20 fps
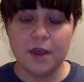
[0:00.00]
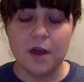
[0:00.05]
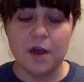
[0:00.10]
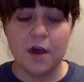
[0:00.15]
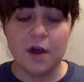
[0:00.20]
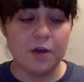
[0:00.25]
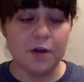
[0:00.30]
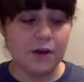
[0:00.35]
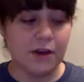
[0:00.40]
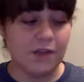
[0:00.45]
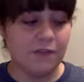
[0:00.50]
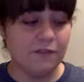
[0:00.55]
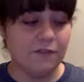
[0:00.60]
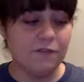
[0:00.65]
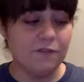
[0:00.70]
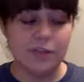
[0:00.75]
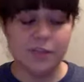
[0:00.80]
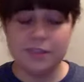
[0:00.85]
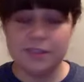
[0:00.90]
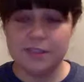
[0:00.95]
All right,
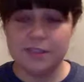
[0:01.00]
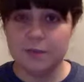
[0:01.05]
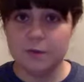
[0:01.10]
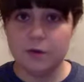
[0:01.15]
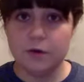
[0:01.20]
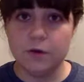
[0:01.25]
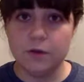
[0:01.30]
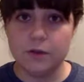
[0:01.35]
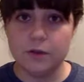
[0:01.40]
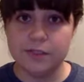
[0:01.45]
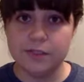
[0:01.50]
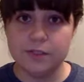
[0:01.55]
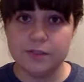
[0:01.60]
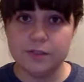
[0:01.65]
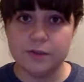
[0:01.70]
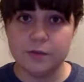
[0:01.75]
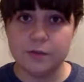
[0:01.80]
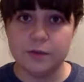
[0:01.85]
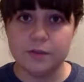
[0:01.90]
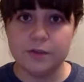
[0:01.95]
first thing we're going to
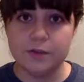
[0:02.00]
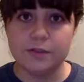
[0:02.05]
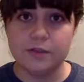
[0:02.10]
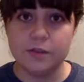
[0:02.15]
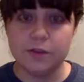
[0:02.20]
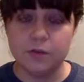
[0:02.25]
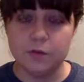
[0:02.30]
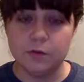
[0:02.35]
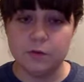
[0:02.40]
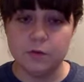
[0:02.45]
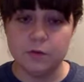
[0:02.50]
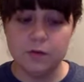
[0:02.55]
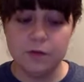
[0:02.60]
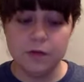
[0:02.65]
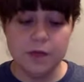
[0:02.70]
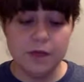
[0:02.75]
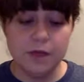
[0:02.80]
do is tune.